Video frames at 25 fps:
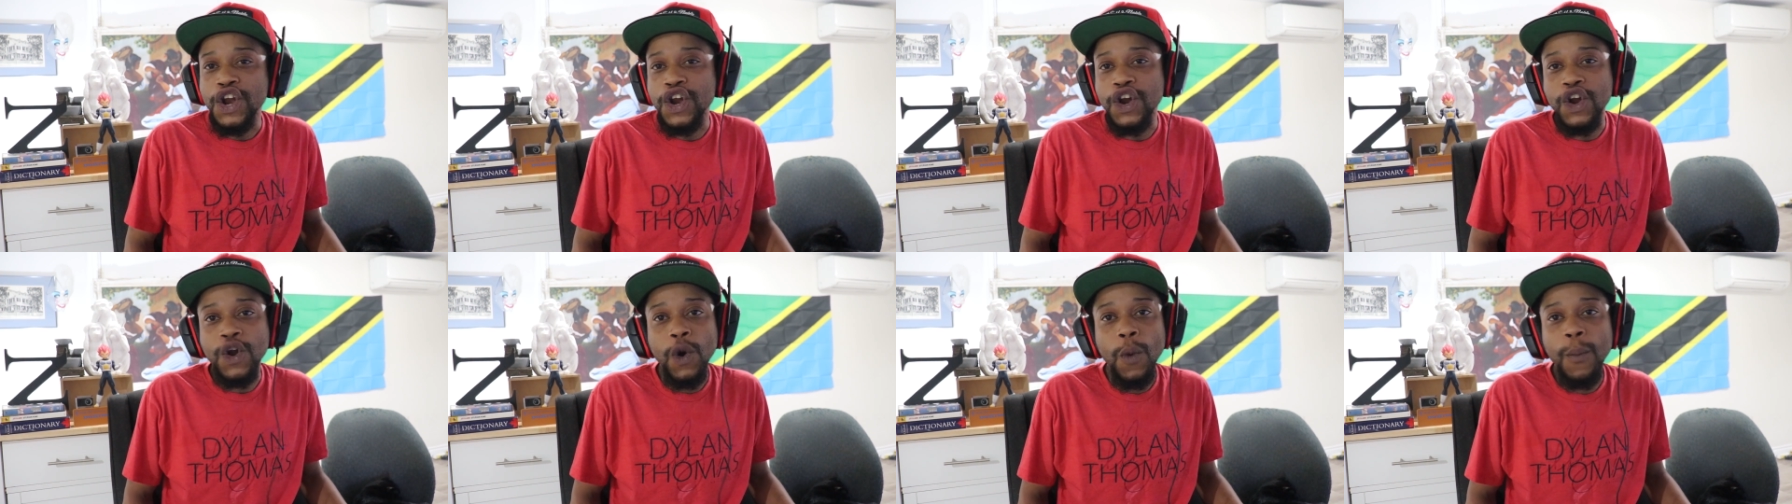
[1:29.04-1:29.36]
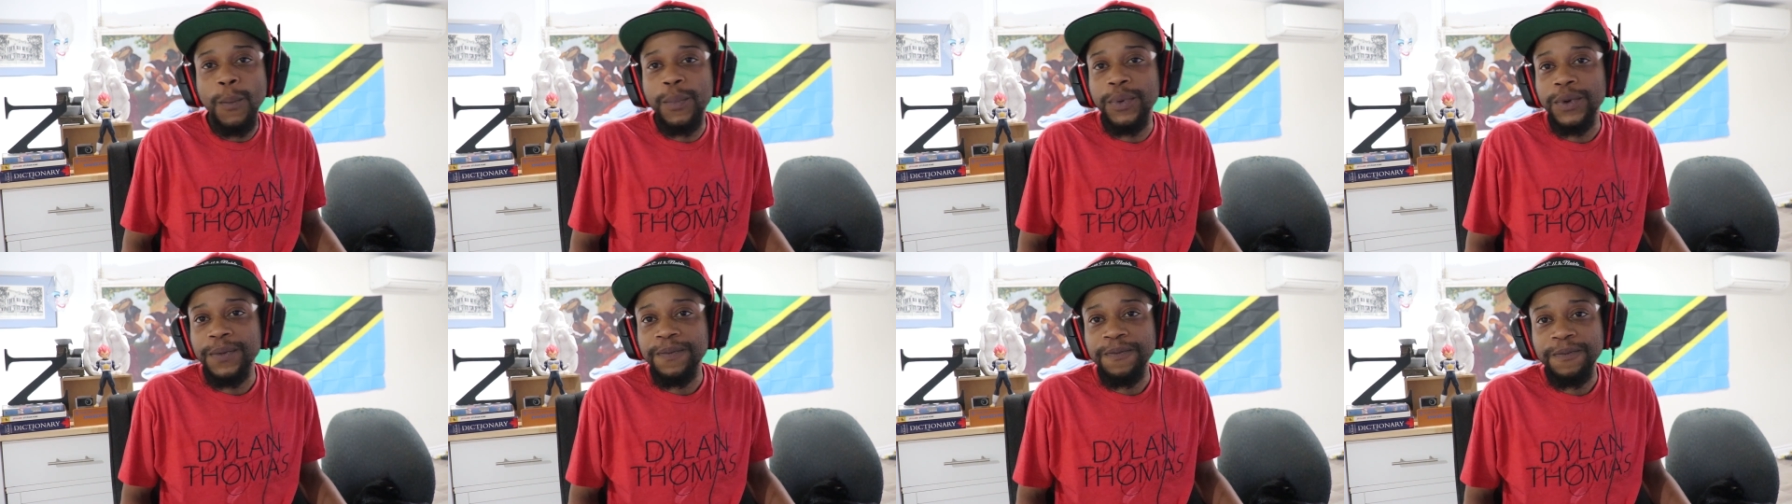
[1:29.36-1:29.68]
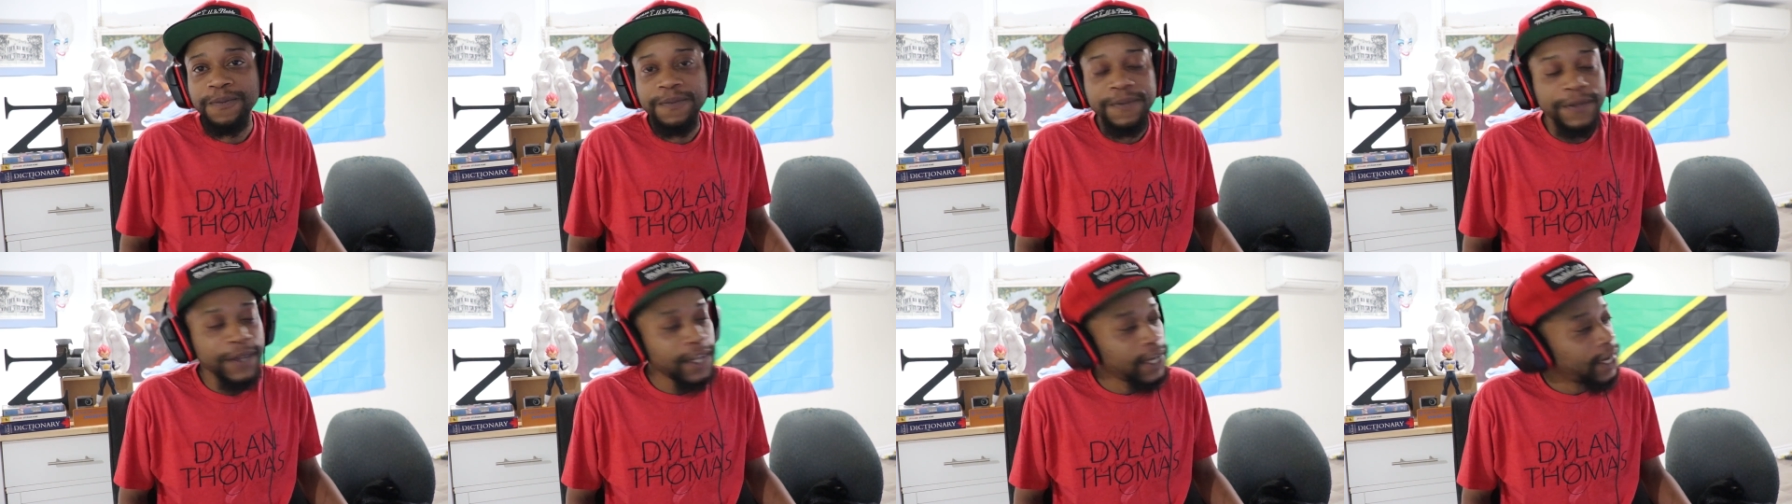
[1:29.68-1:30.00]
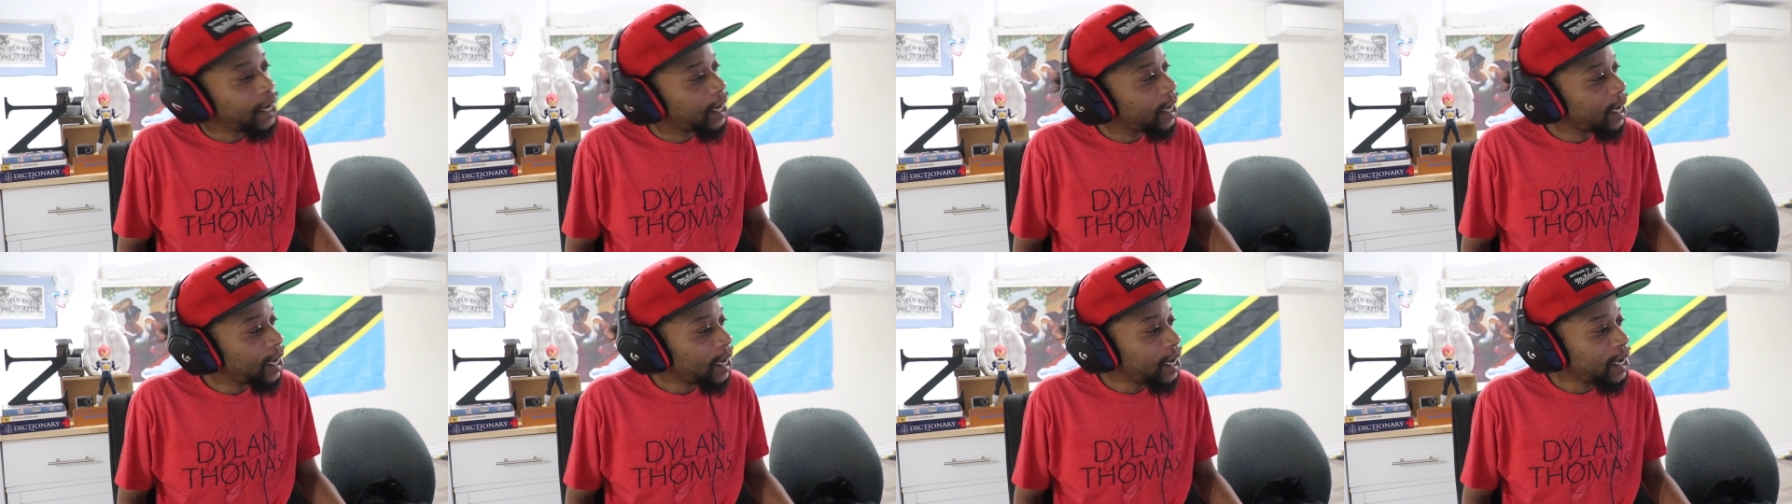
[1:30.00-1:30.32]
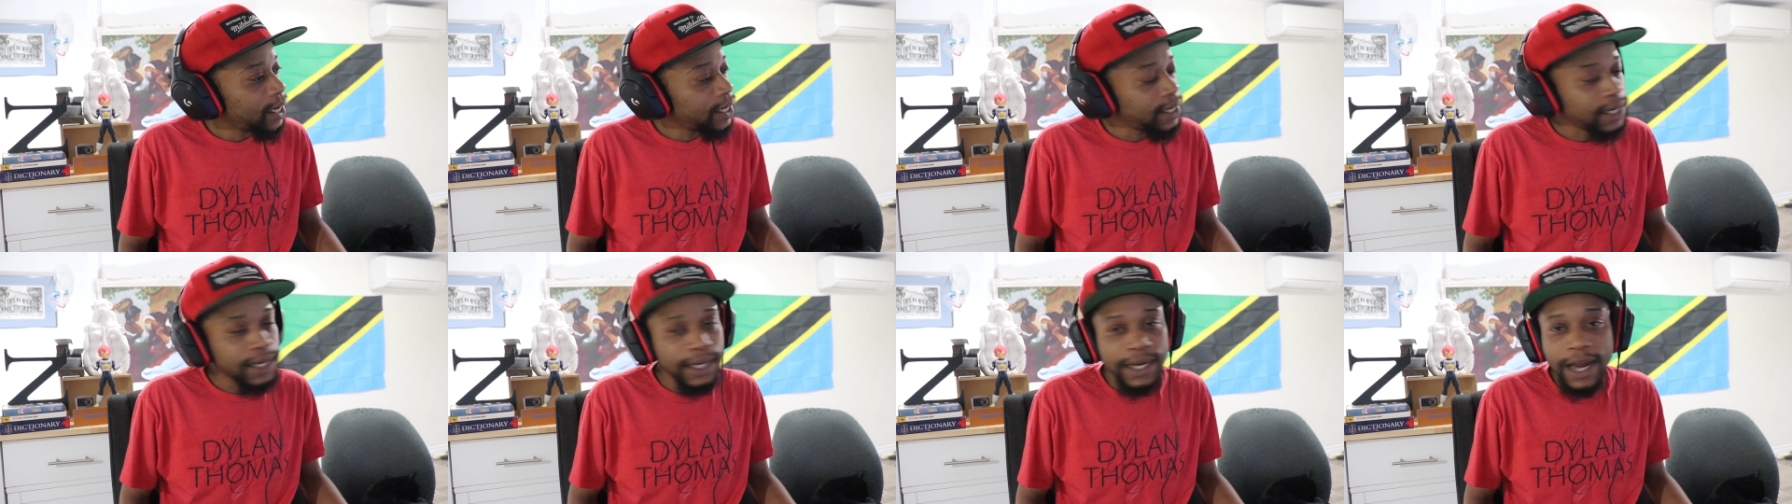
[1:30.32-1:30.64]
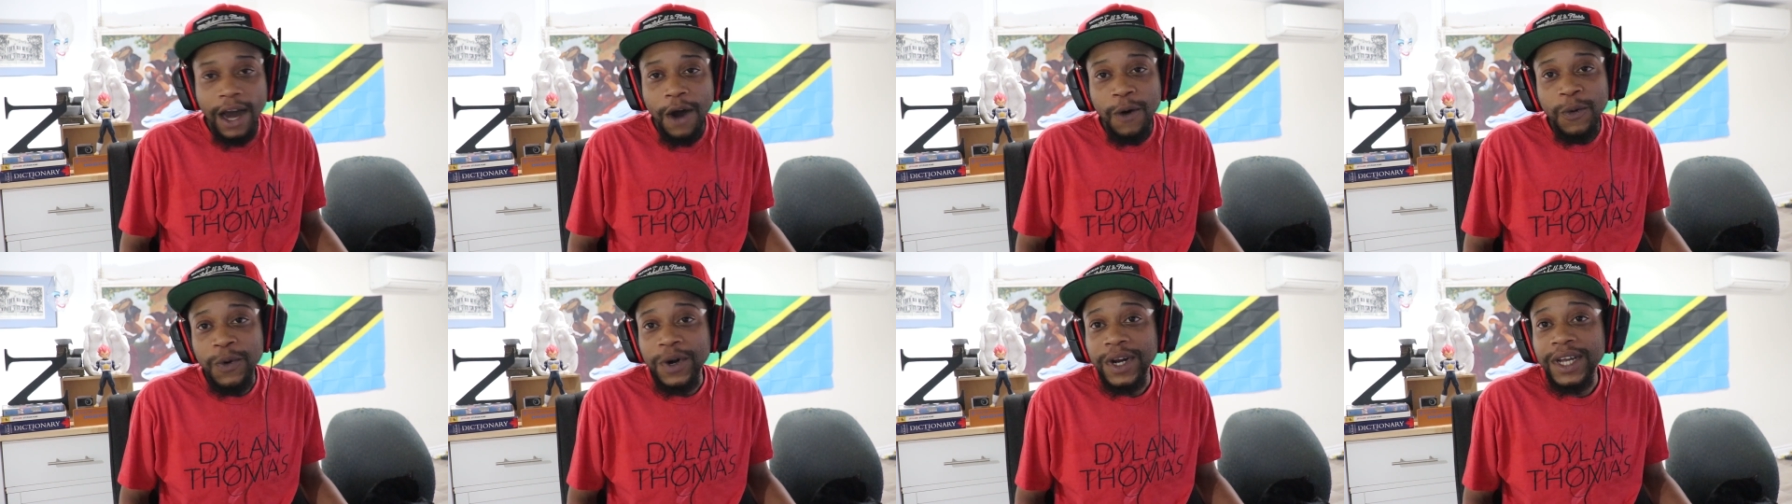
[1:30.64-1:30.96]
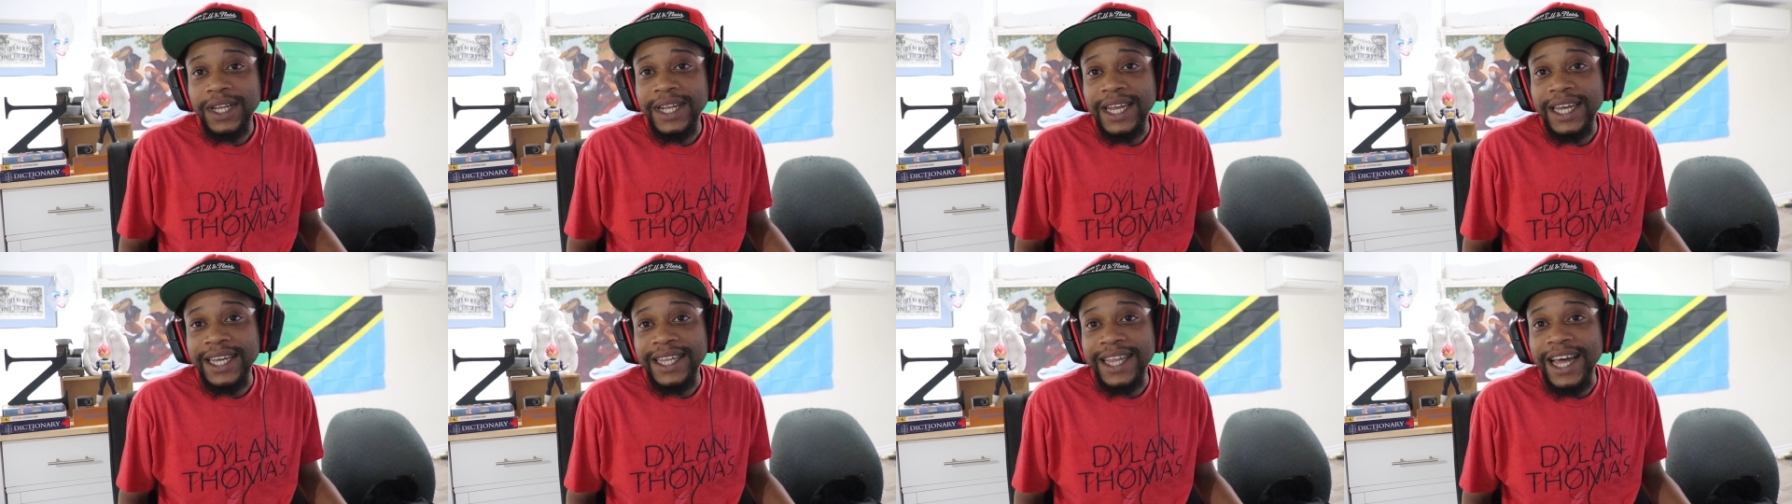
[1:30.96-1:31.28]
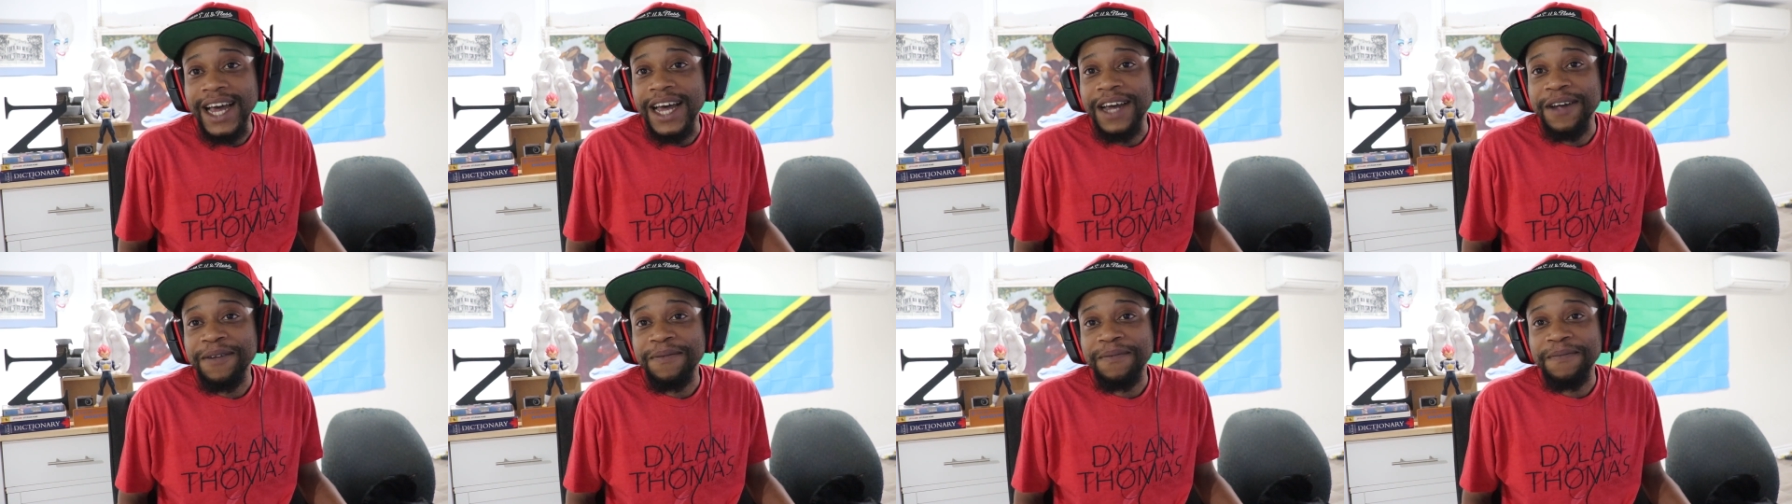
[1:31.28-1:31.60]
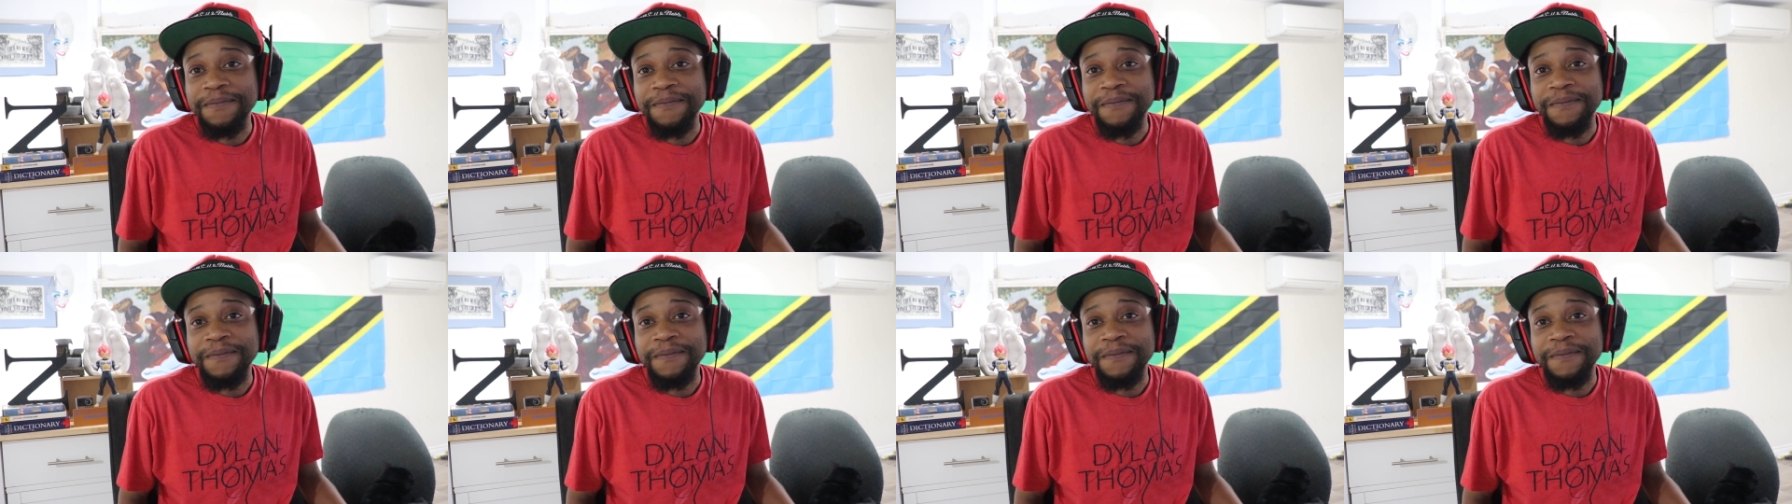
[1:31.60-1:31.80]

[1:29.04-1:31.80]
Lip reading: Nope. Did not work like that.